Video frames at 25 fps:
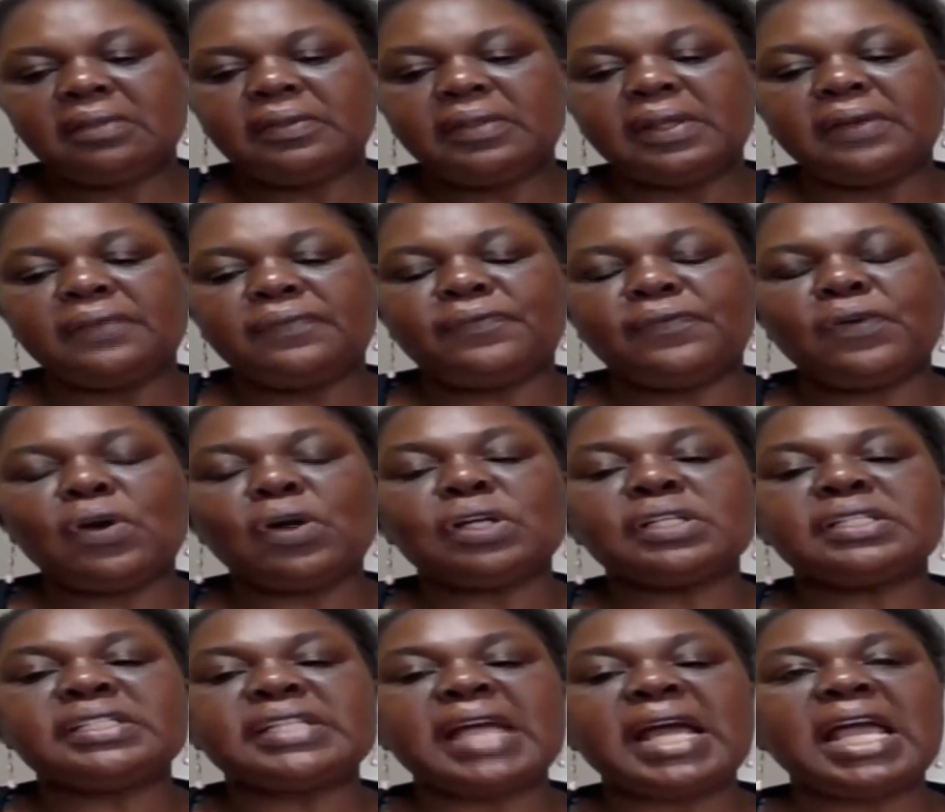the
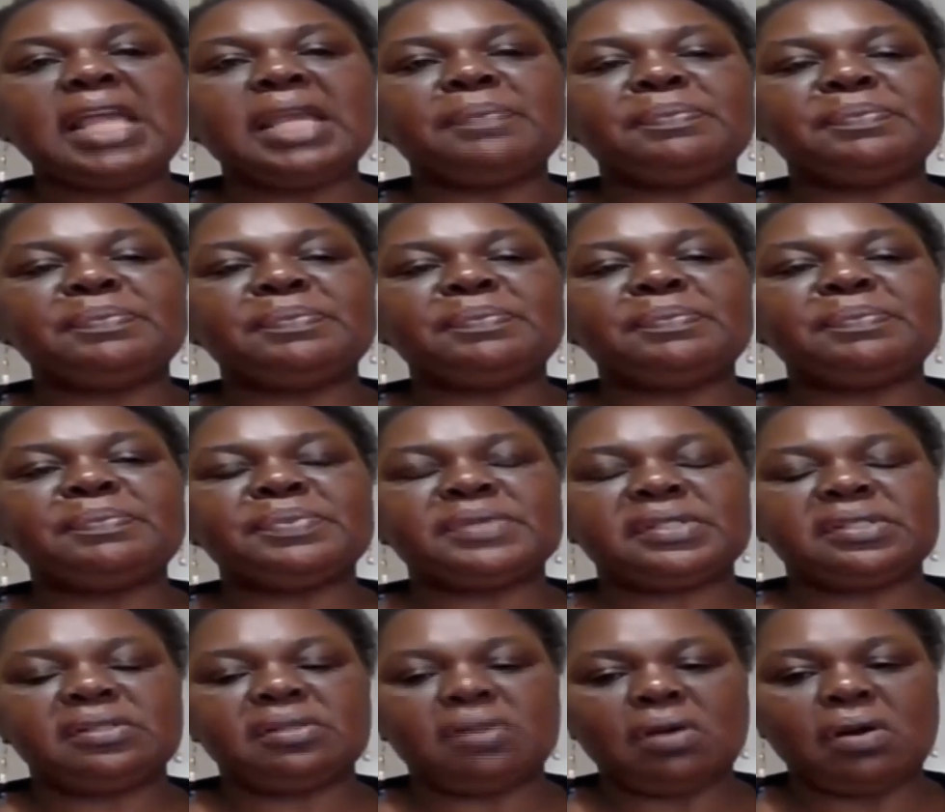four
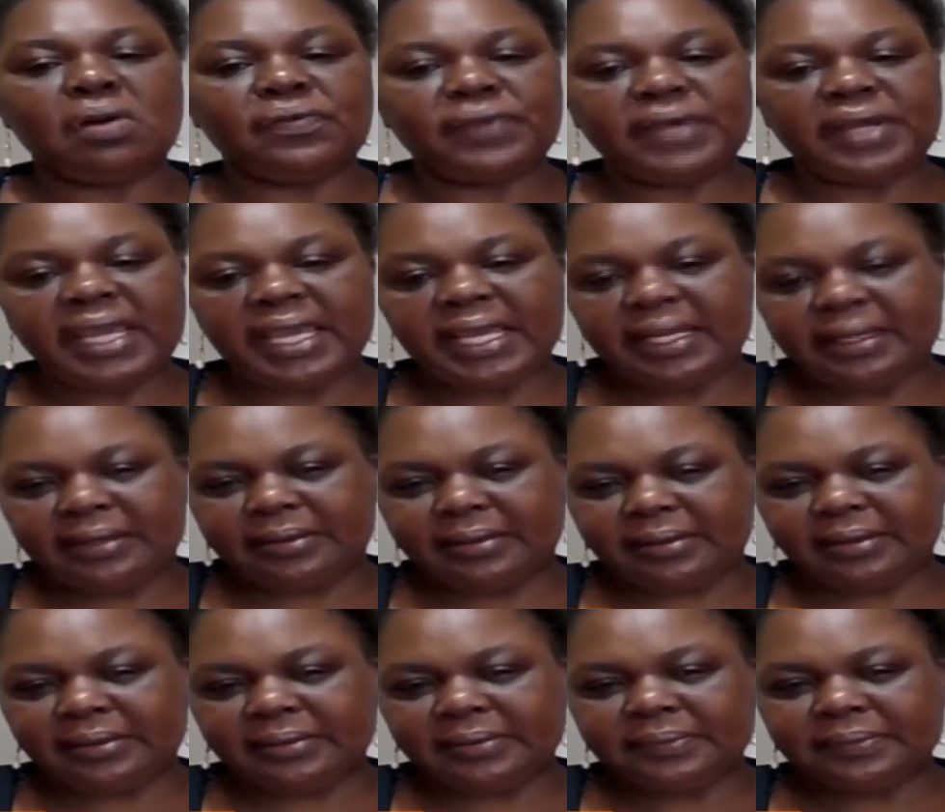types of
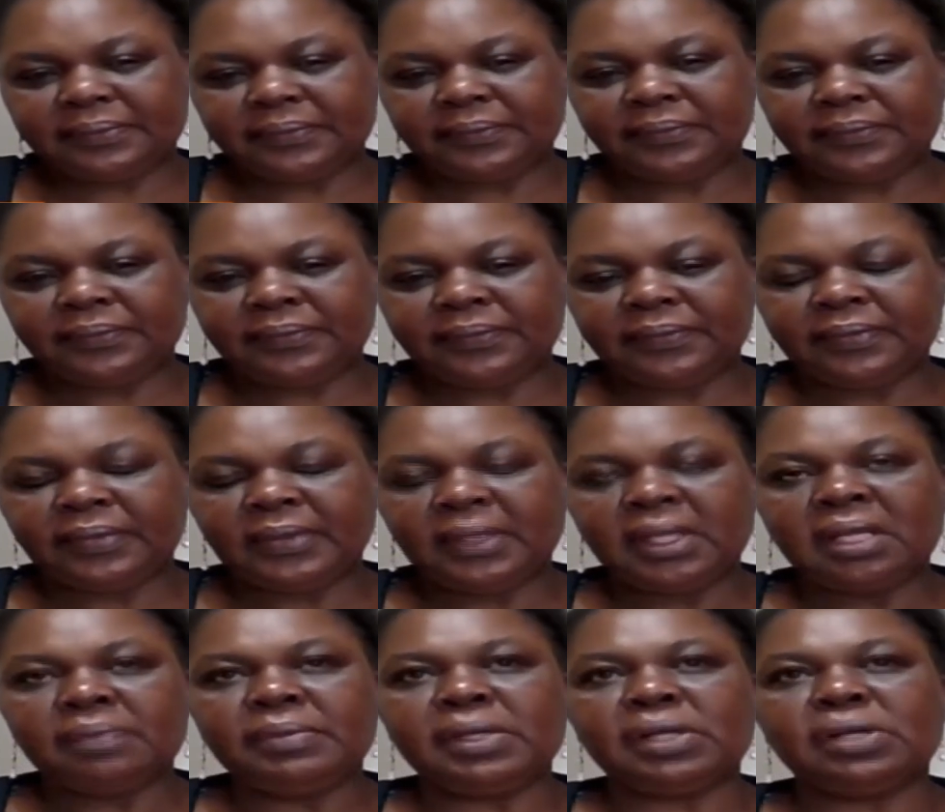health,
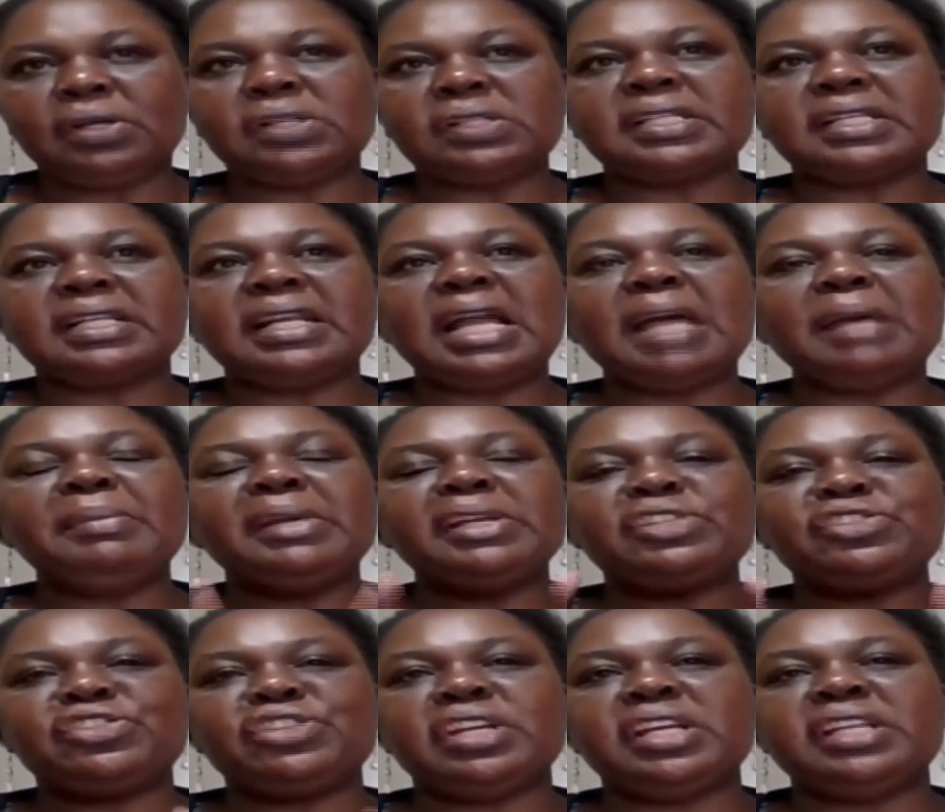because
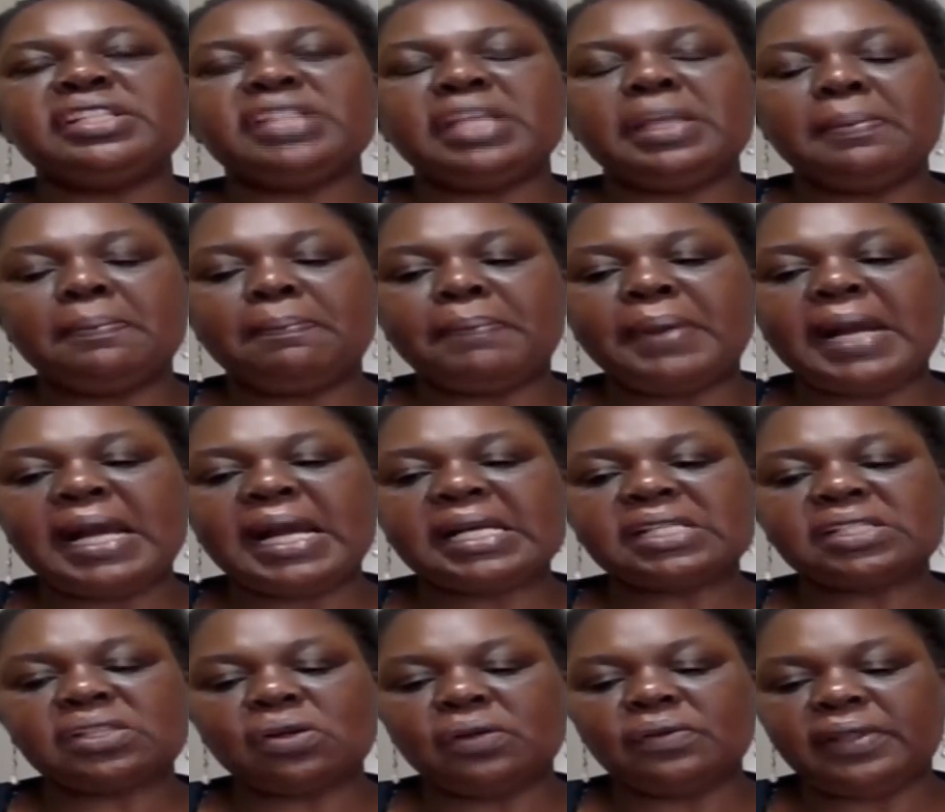climate change
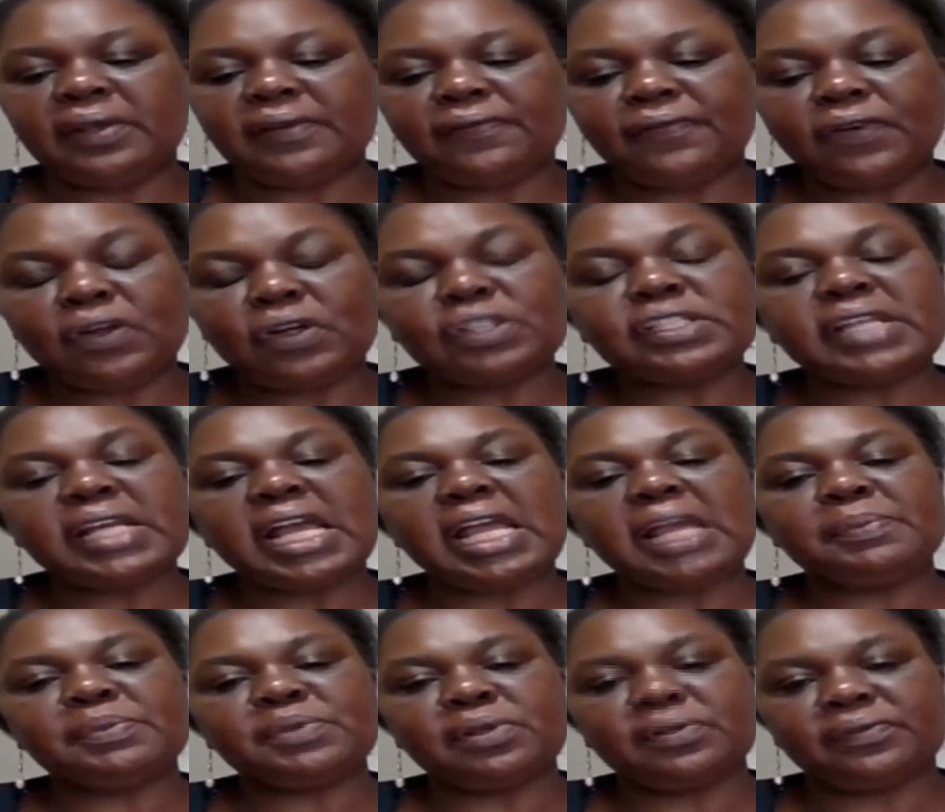impacts on the four
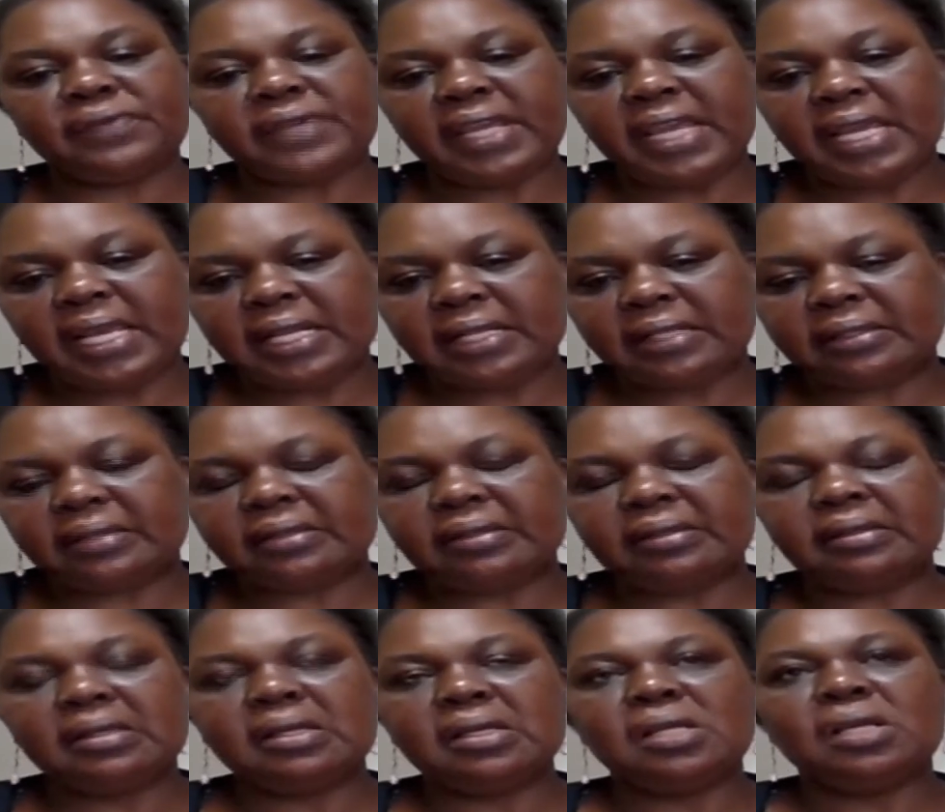types of health.